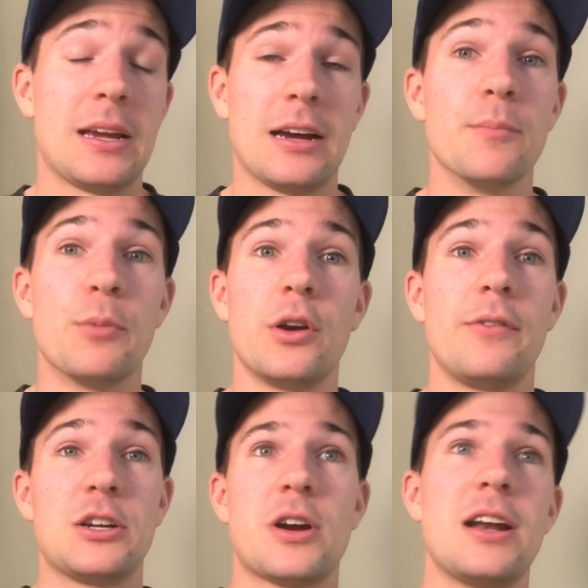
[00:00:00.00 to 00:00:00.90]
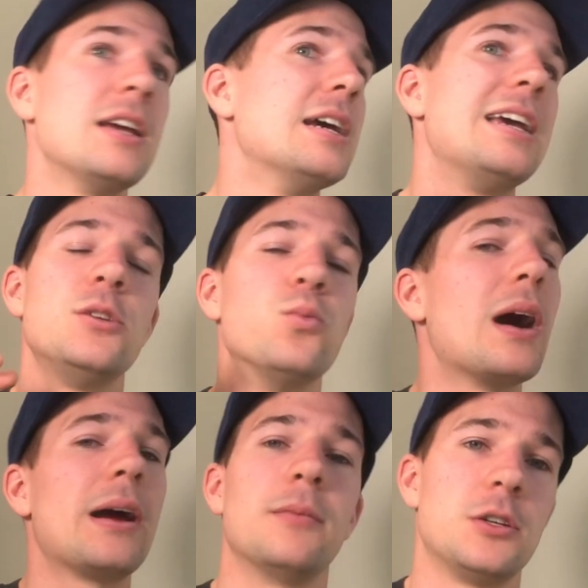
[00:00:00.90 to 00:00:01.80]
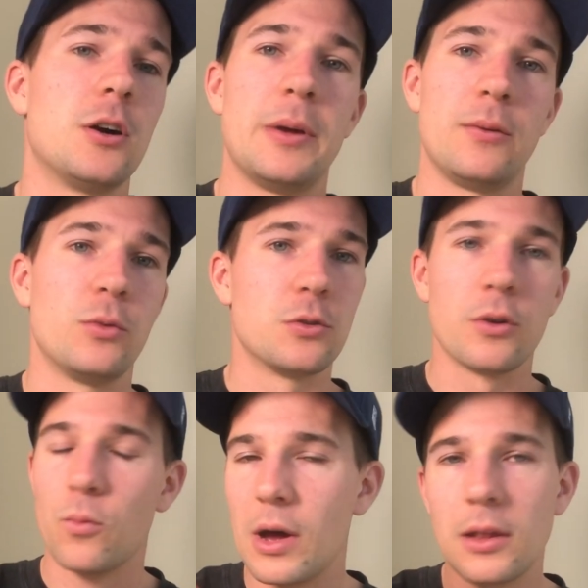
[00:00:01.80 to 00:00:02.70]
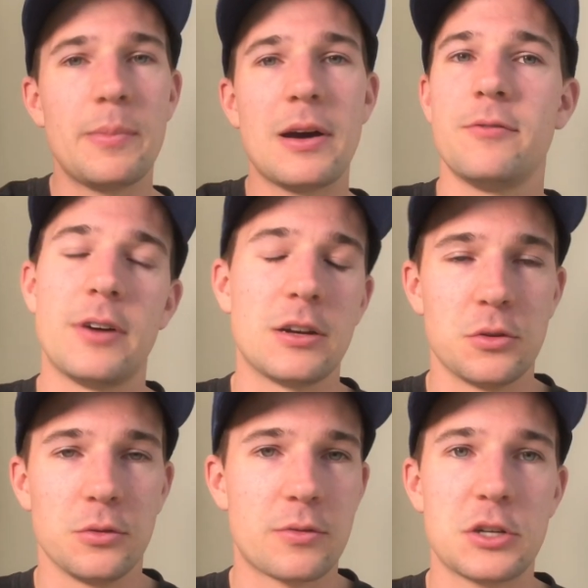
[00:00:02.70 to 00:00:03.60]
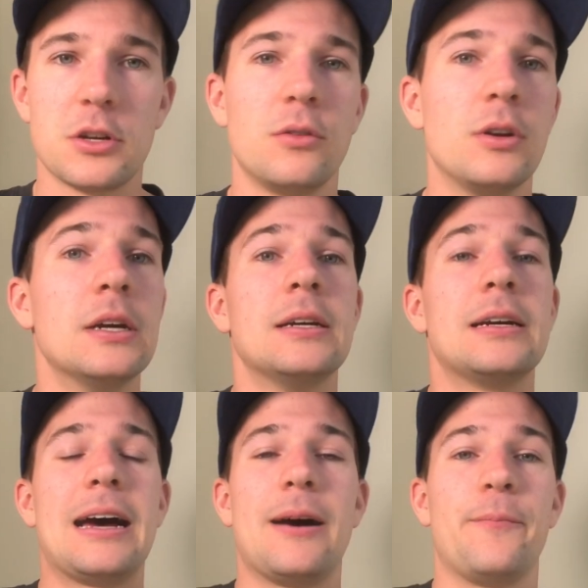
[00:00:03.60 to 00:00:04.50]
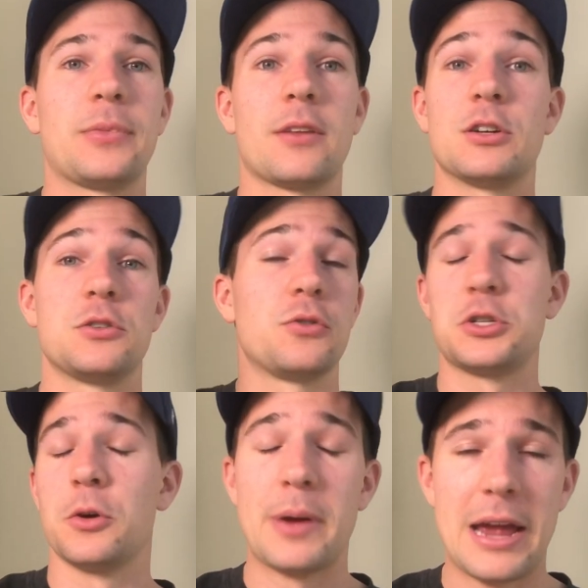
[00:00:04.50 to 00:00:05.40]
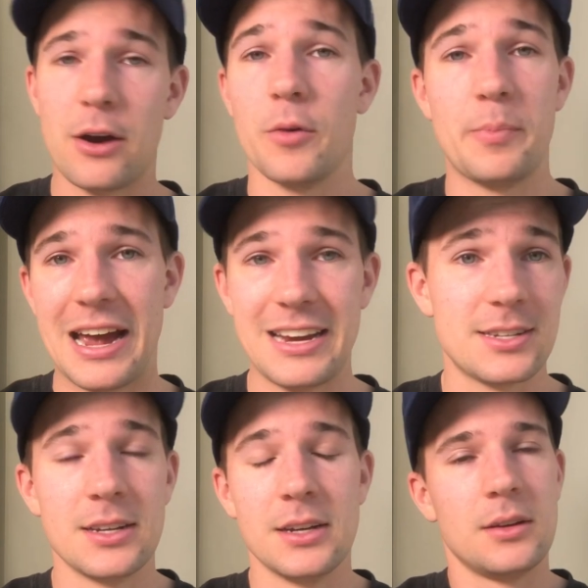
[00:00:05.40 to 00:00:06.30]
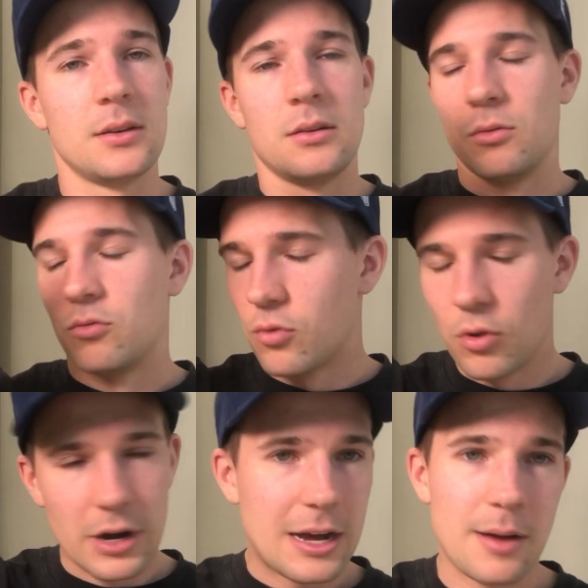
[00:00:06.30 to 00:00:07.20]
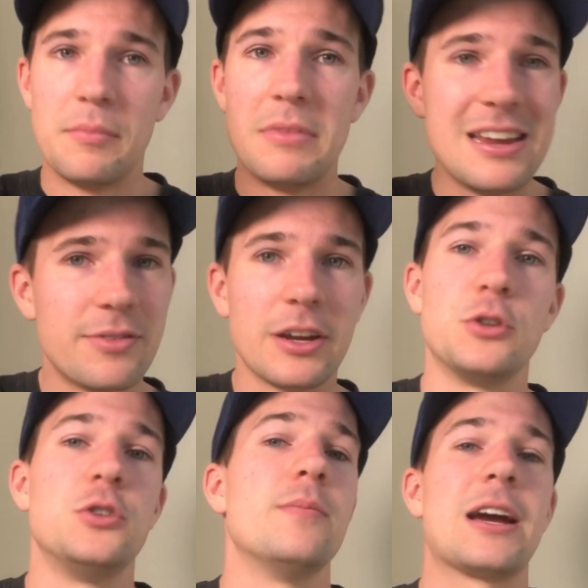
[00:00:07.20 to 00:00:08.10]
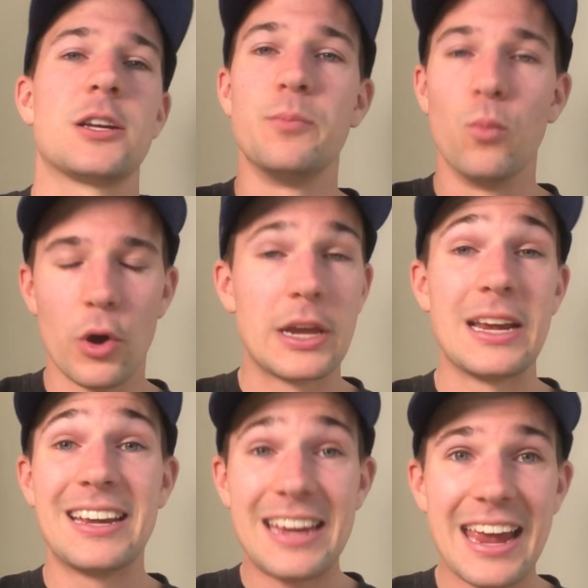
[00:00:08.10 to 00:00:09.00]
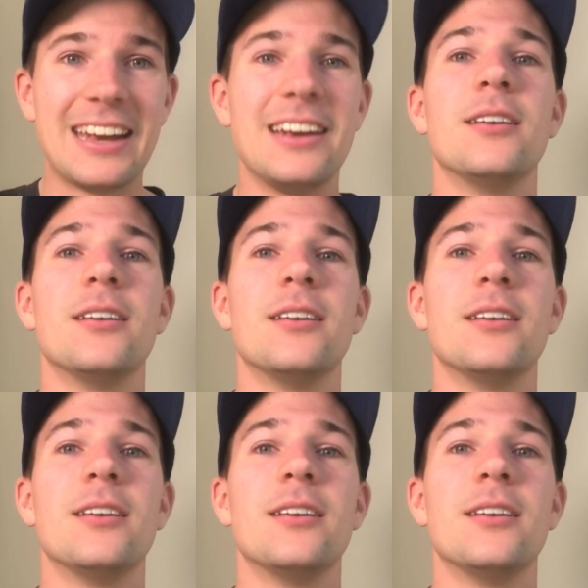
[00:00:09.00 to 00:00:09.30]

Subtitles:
component of our training is way up the top end. We're talking well above functional threshold power or pace, right up near VO2 max, working again